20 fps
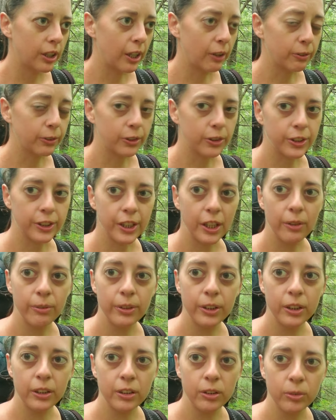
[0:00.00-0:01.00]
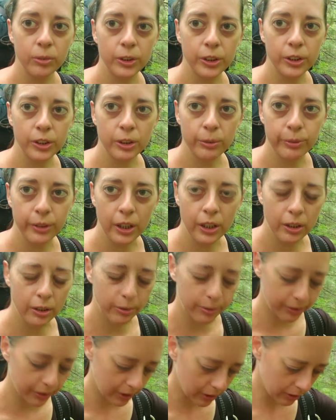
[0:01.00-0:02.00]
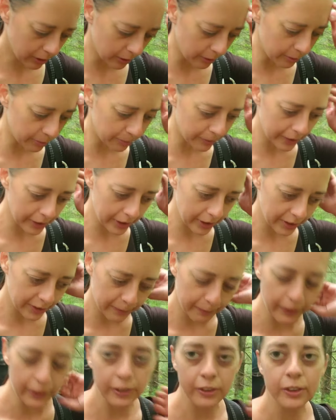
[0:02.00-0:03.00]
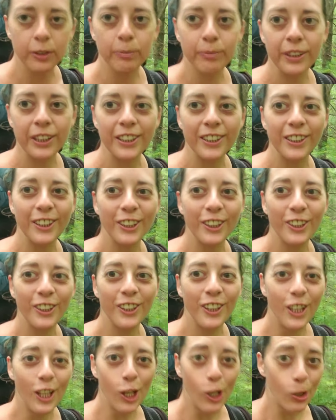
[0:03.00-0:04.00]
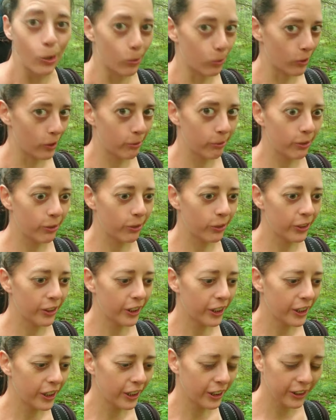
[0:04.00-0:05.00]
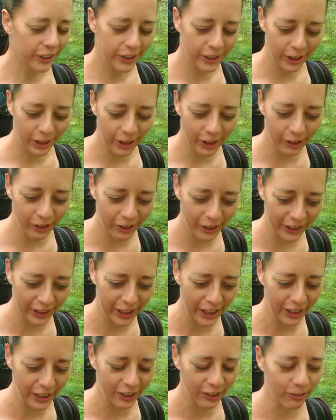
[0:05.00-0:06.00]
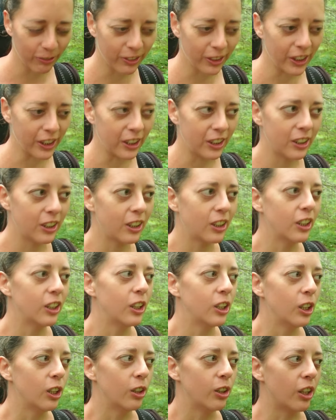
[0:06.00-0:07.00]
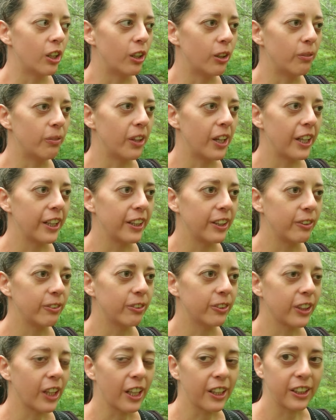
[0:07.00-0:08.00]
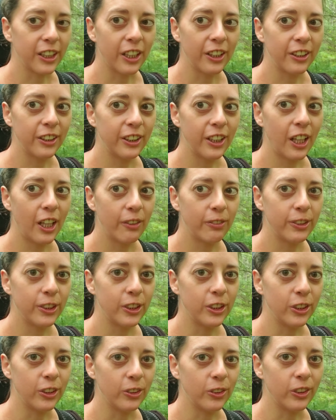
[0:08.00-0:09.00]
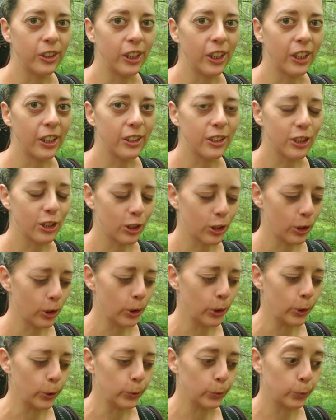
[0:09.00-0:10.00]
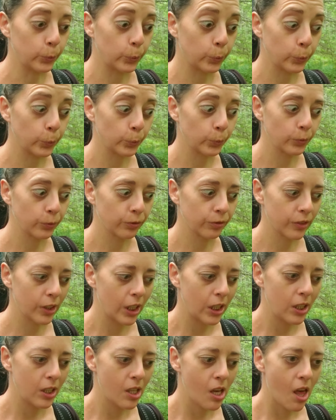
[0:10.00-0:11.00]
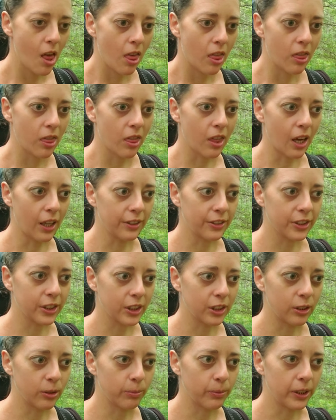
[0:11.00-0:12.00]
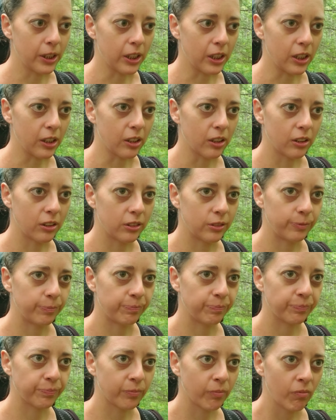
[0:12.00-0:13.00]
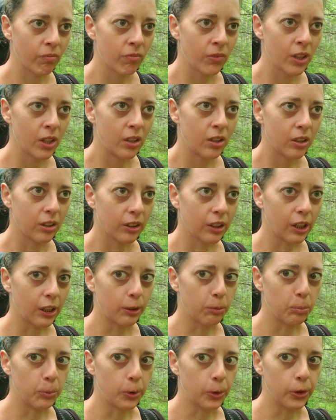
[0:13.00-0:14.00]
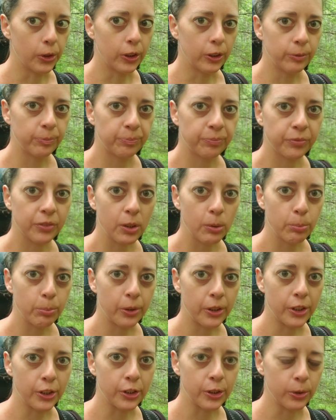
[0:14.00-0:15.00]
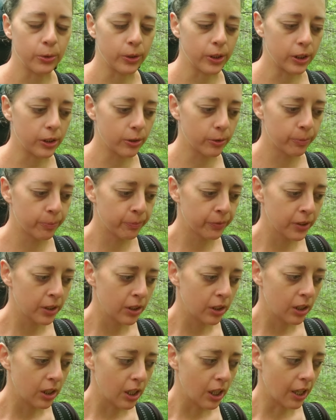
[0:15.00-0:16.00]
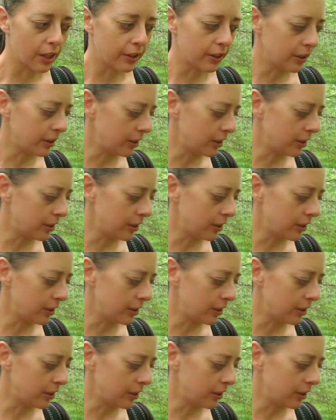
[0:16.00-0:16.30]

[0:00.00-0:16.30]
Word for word: after seven, which I'm not a fan of, but it's better than being there right before dark, so I can't complain. Um, I've got Kelly Knob to do yet, so that's going to be kind of brutal pretty soon here. And